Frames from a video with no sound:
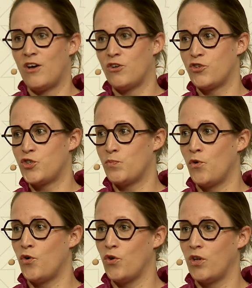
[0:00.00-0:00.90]

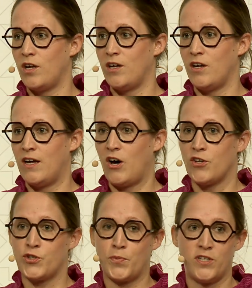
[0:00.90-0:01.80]
small
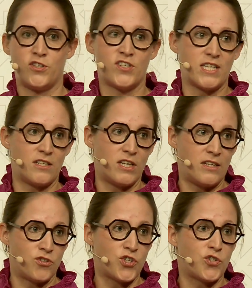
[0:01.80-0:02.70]
entrepreneurs
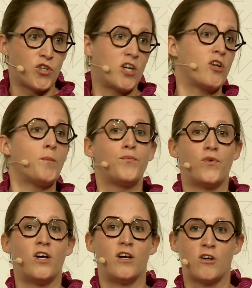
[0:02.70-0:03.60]
in startup
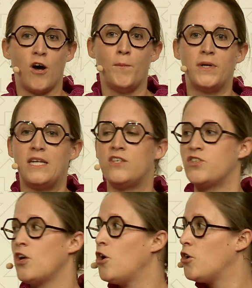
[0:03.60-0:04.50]

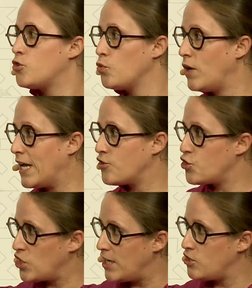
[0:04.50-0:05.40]
companies to
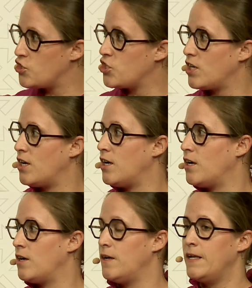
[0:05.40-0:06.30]
exchange
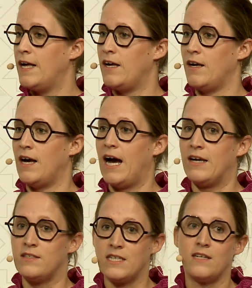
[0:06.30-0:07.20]

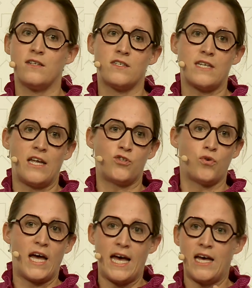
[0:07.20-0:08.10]
ideas and to
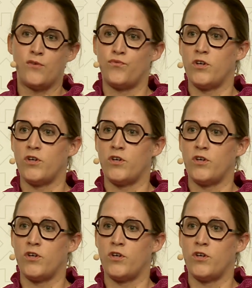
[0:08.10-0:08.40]
have